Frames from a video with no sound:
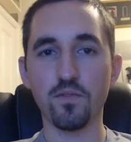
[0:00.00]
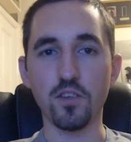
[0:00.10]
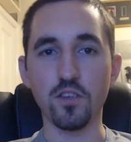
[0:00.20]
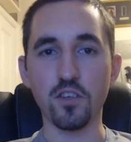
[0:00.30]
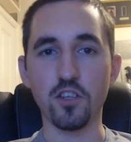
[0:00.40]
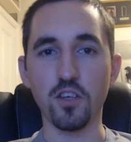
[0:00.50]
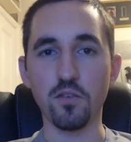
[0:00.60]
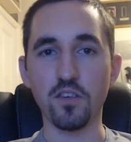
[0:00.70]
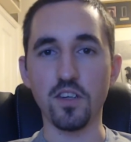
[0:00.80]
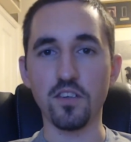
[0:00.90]
So it just
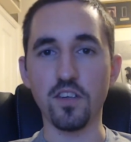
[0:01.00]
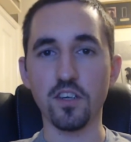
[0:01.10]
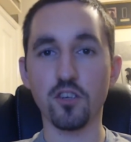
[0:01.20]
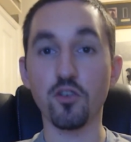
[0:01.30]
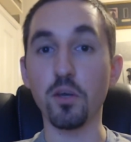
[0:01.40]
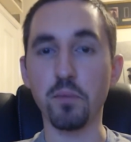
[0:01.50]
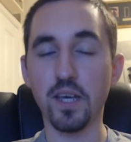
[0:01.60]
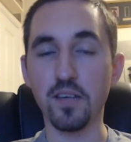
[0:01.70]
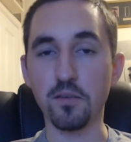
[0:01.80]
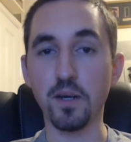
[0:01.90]
shows that crime
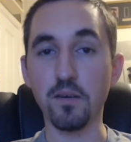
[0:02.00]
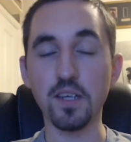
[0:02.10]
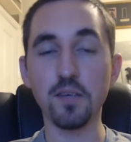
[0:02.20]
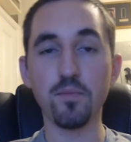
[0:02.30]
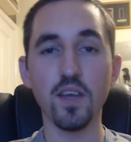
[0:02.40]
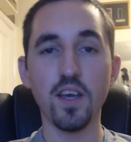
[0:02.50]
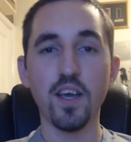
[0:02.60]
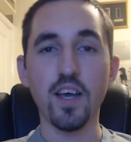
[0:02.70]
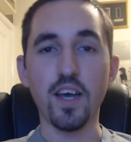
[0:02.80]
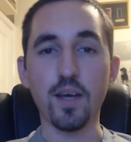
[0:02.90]
pays, apparently.
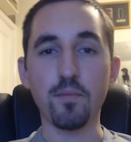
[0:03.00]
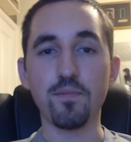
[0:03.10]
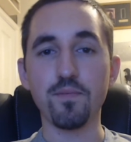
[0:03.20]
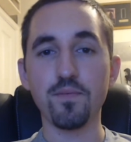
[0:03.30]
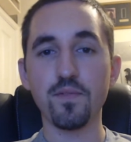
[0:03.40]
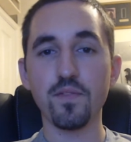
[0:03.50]
And